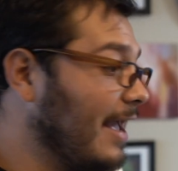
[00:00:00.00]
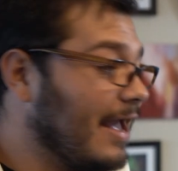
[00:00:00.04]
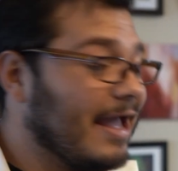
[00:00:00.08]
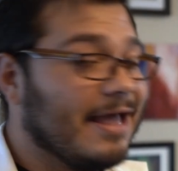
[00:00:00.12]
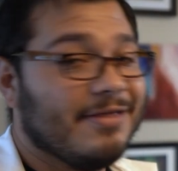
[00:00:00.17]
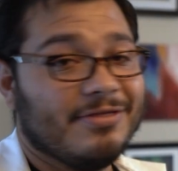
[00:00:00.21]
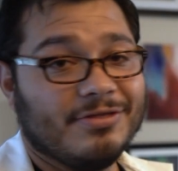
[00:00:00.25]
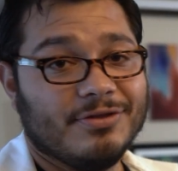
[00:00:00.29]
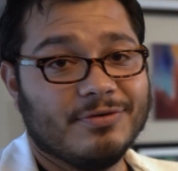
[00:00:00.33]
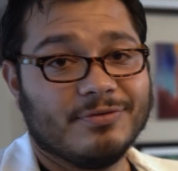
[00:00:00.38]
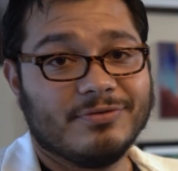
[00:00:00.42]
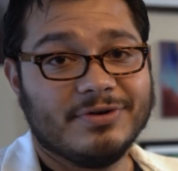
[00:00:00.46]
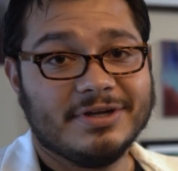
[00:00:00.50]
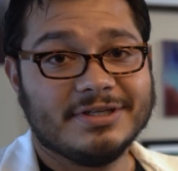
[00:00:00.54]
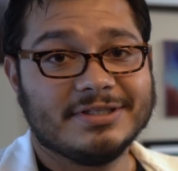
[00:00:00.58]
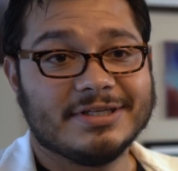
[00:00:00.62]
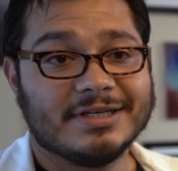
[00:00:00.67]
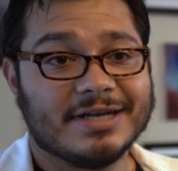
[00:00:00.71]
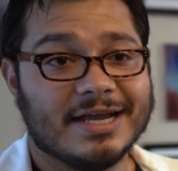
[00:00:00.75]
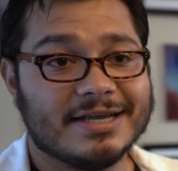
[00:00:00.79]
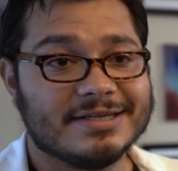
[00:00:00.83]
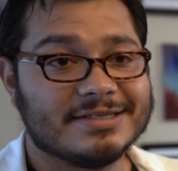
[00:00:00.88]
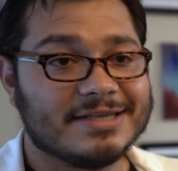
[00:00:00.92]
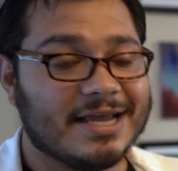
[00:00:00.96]
And the
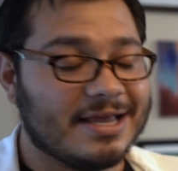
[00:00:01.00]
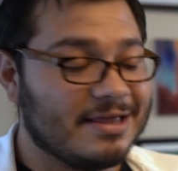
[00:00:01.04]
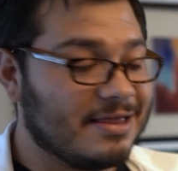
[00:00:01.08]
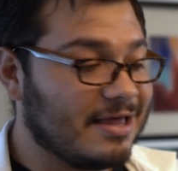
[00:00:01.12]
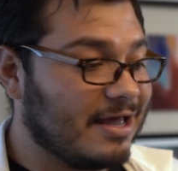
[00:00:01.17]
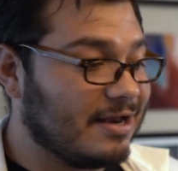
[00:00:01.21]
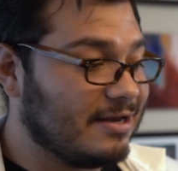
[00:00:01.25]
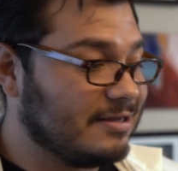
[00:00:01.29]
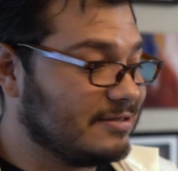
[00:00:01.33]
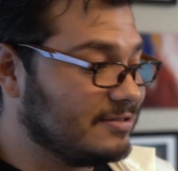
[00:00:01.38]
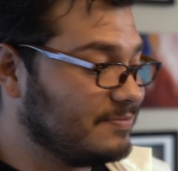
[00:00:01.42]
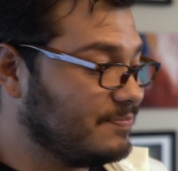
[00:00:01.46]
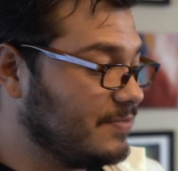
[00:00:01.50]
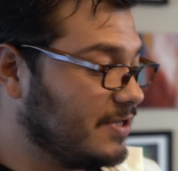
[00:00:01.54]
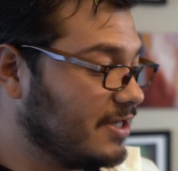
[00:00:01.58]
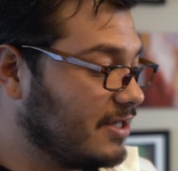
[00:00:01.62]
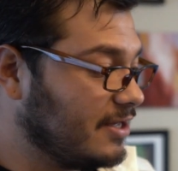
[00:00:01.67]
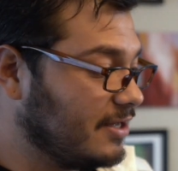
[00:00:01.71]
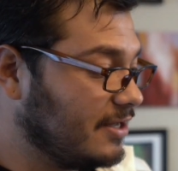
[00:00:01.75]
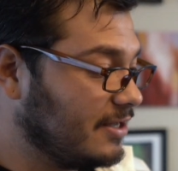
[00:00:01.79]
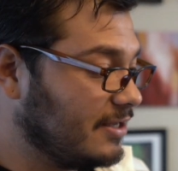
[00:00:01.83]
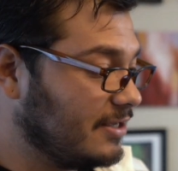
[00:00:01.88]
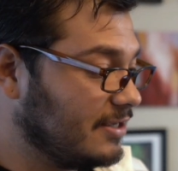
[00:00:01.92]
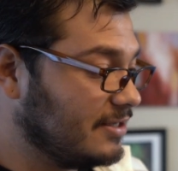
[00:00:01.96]
reason I say that is
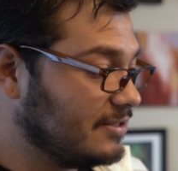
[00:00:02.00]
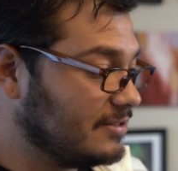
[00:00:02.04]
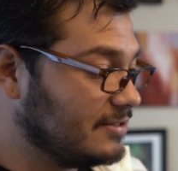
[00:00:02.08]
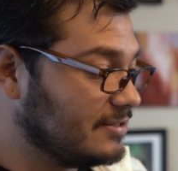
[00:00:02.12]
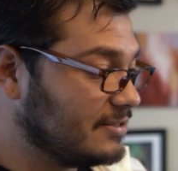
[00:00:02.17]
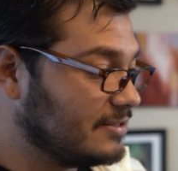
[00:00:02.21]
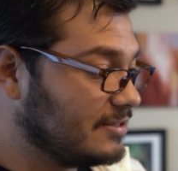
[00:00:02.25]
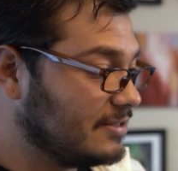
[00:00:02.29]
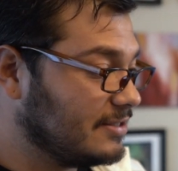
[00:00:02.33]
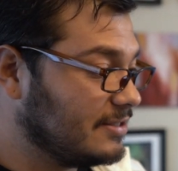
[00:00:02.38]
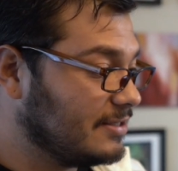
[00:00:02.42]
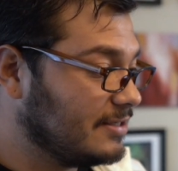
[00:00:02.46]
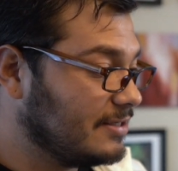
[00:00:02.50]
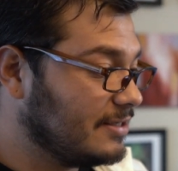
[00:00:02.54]
because